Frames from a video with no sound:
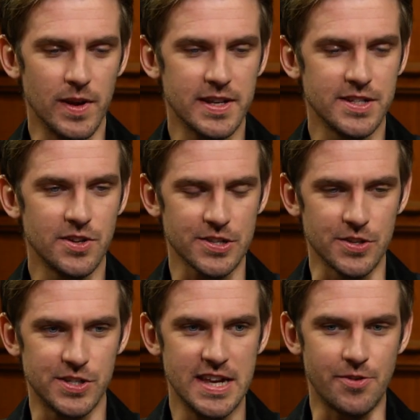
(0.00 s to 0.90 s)
I guess it's not so
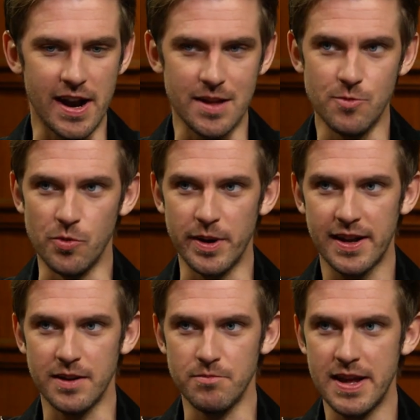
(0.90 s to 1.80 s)
secret anymore, but I
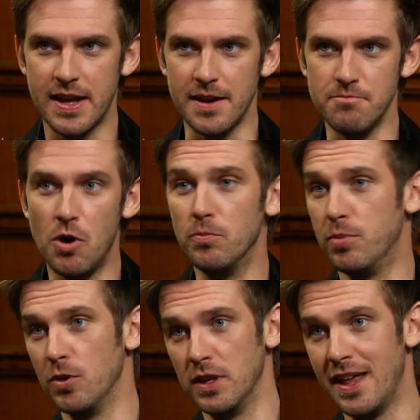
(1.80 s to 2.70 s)
can make a malt
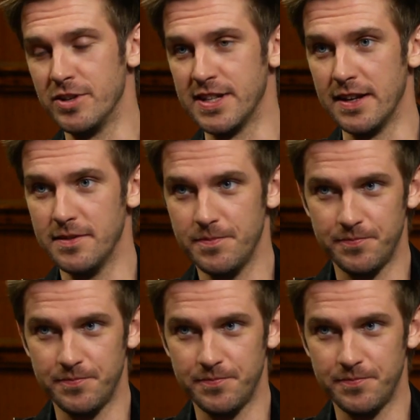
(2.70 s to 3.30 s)
ball levitate.